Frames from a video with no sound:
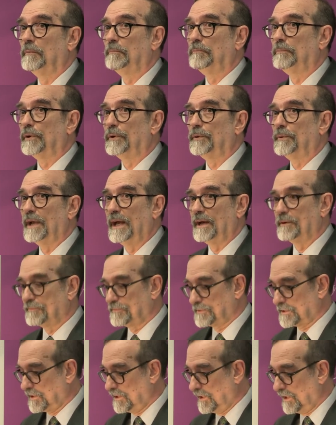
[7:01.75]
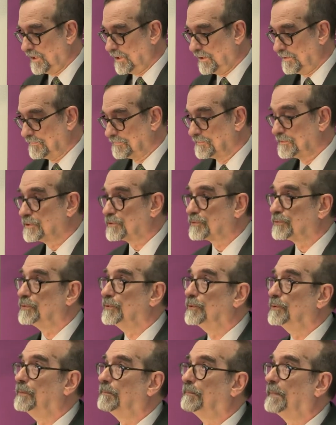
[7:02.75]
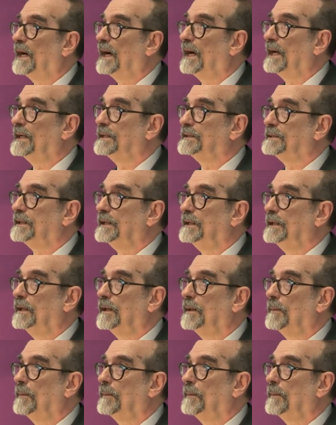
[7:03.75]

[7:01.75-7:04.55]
bereft of true piety.